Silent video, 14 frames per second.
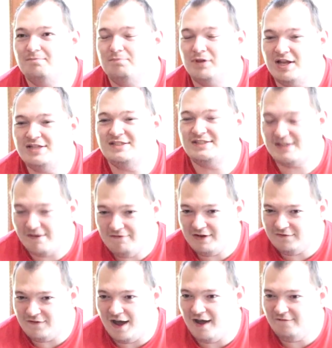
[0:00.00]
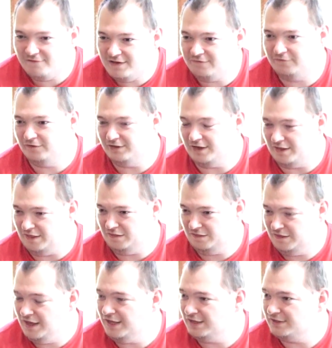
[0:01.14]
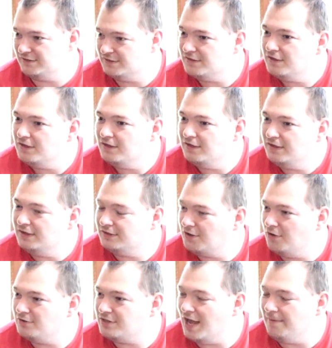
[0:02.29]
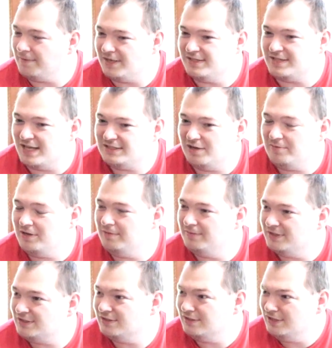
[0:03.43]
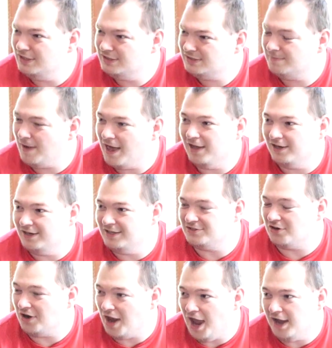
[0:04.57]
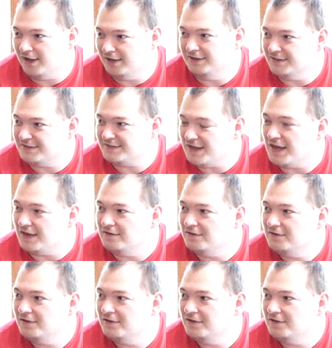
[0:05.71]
plus 75 different things that goes on, because that's how many municipalities are in the state.